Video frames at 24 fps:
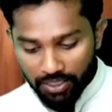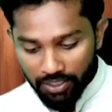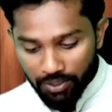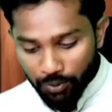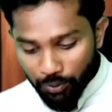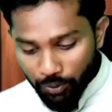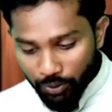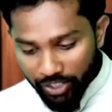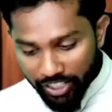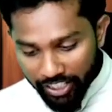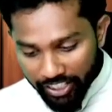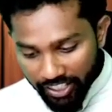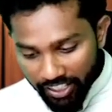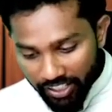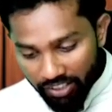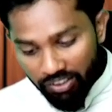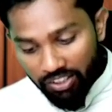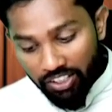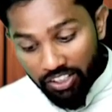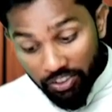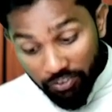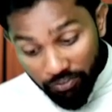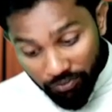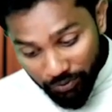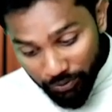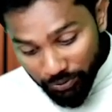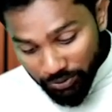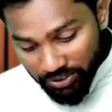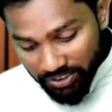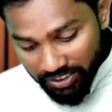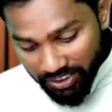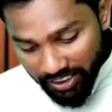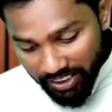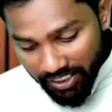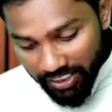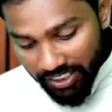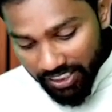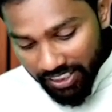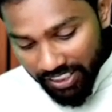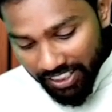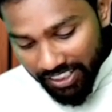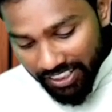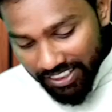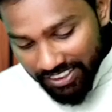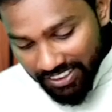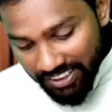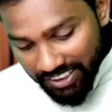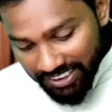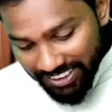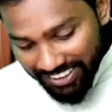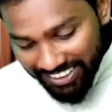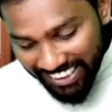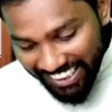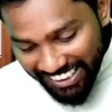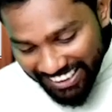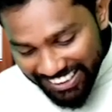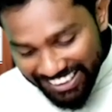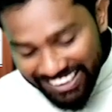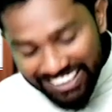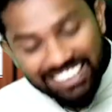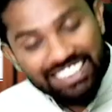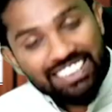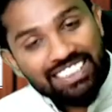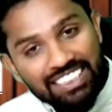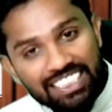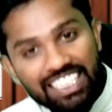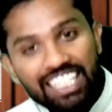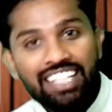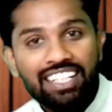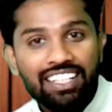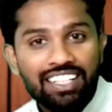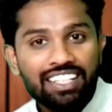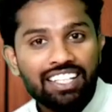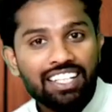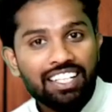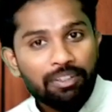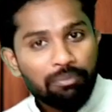Okay, if you see this section C,